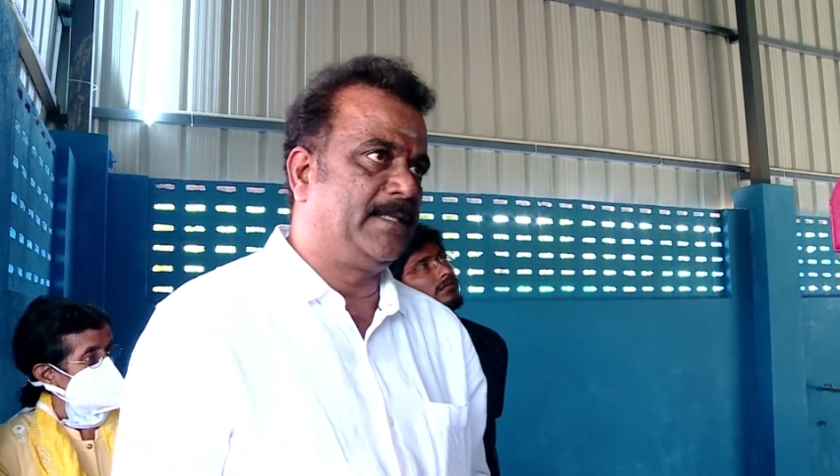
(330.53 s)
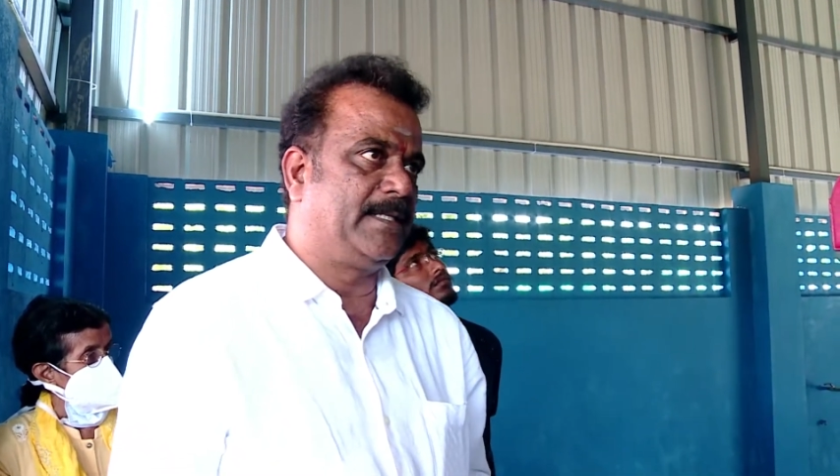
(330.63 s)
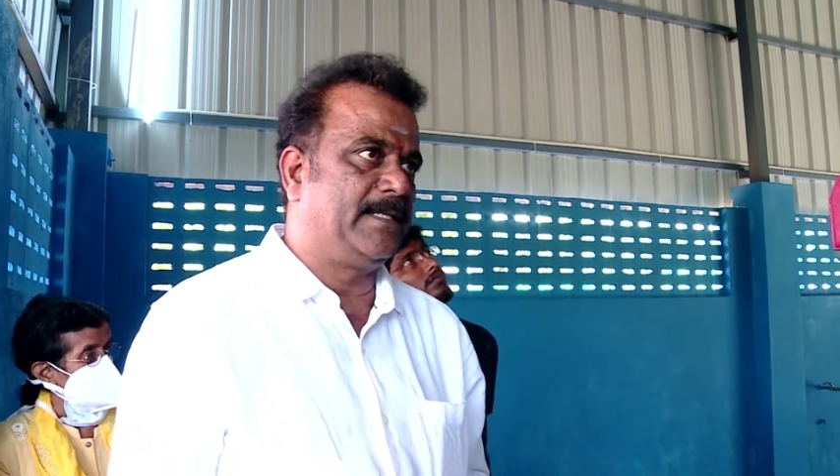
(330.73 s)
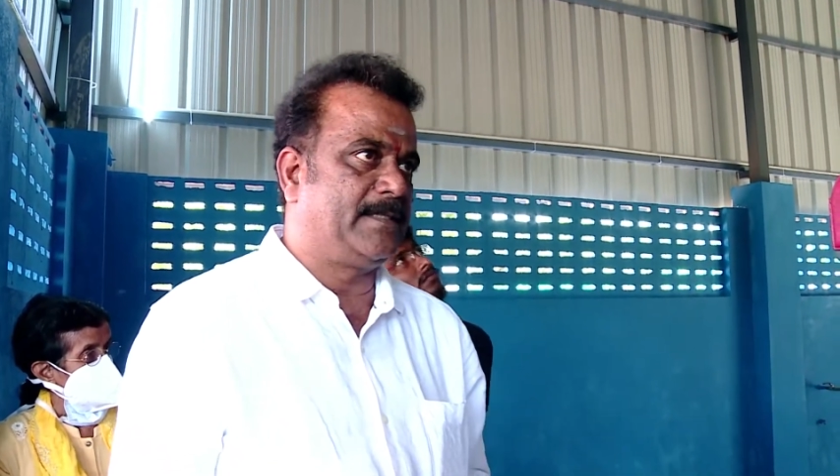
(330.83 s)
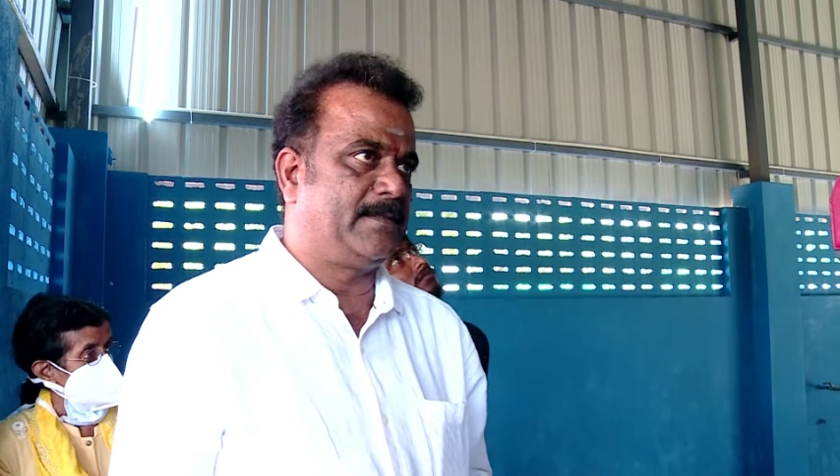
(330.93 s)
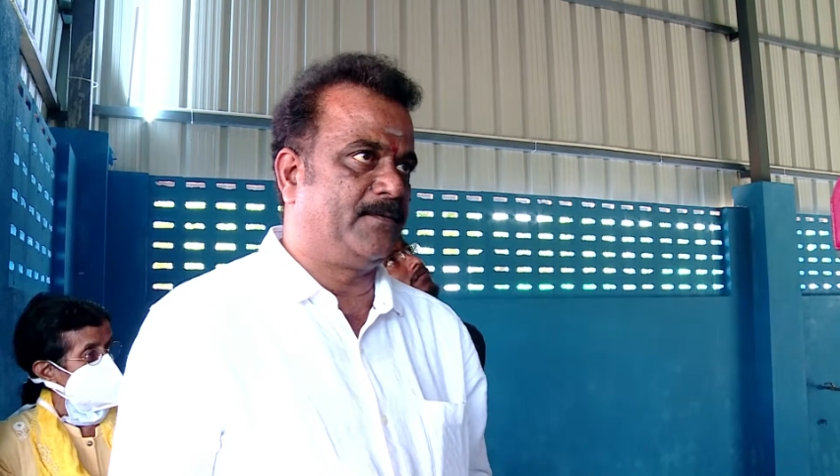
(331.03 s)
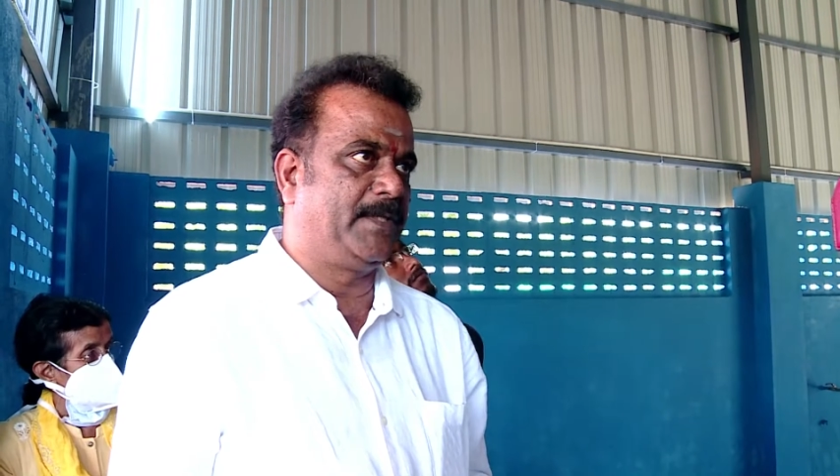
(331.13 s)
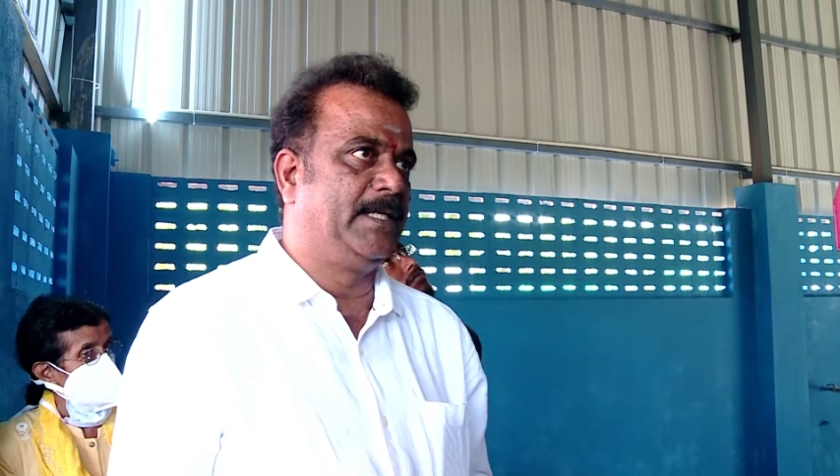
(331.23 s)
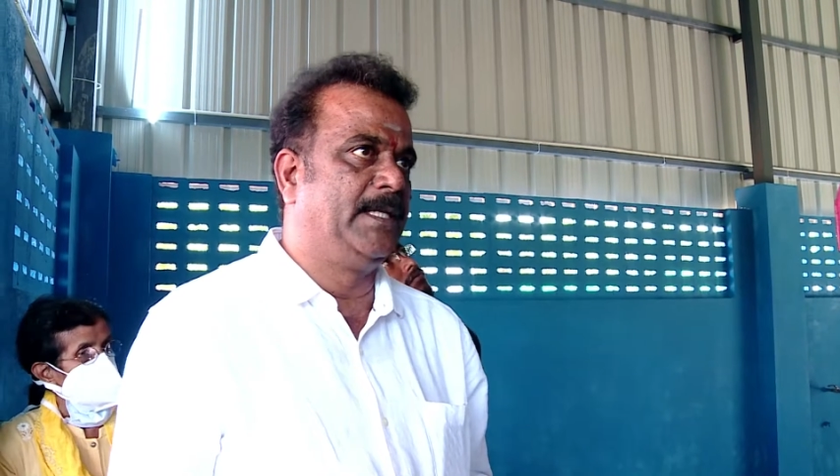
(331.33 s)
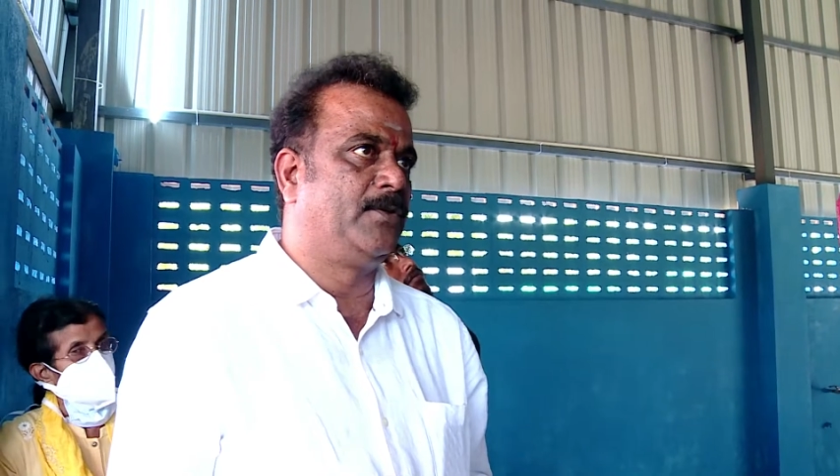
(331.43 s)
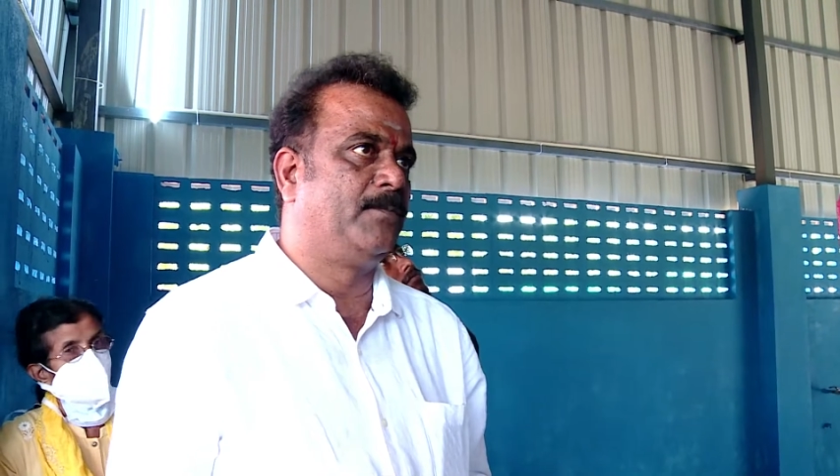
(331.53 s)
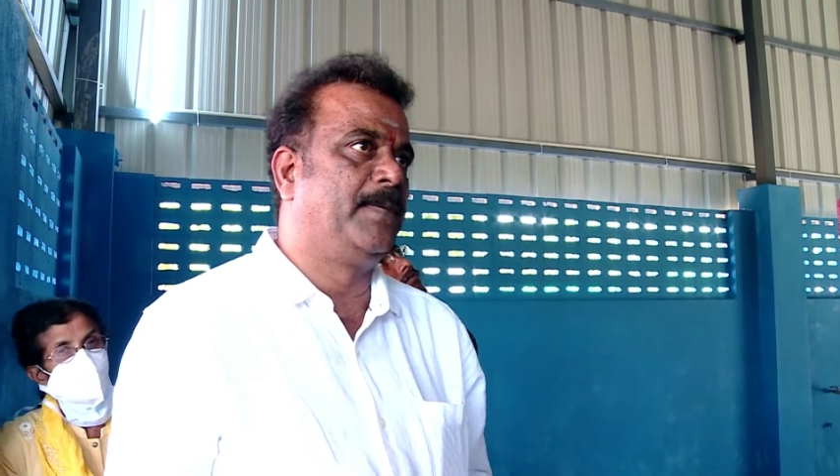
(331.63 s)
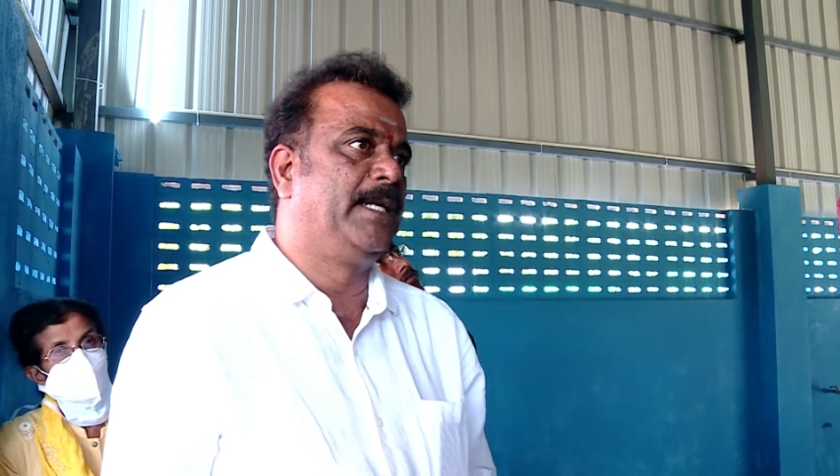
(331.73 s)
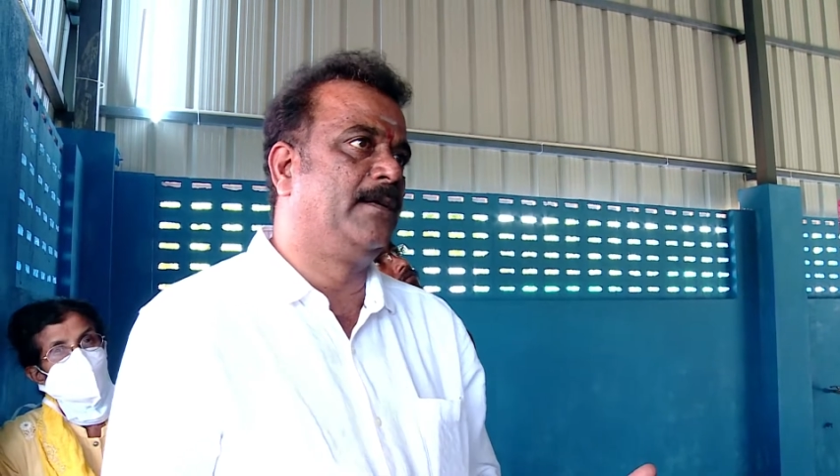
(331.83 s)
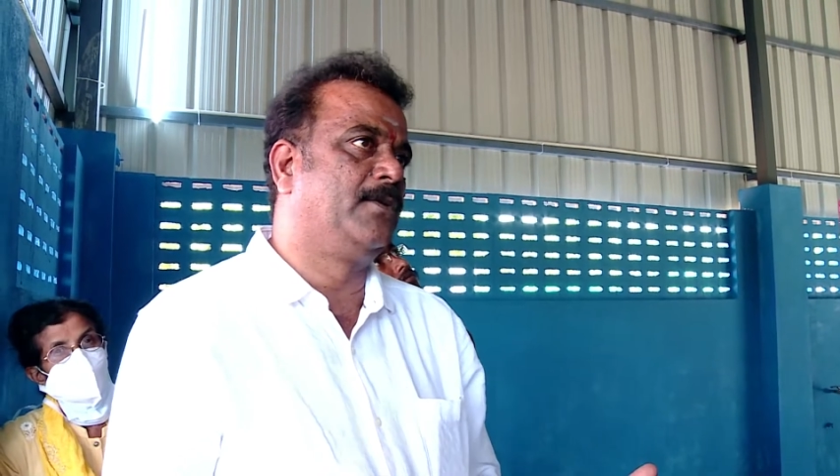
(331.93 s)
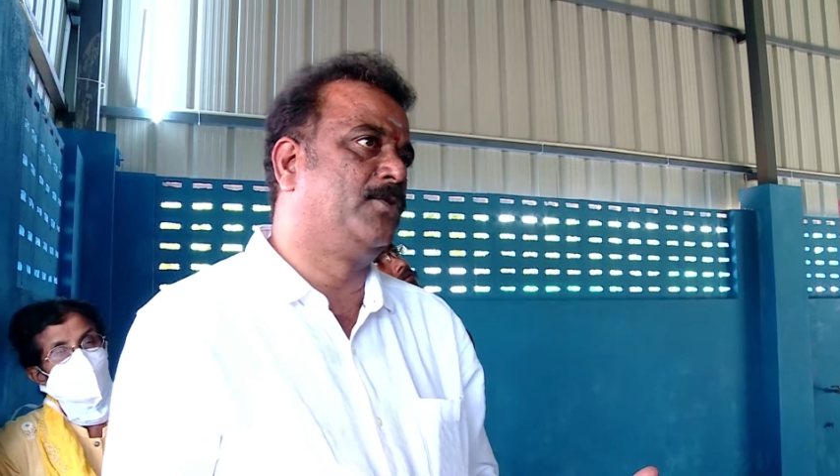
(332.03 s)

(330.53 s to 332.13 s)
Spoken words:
that is we need to bring to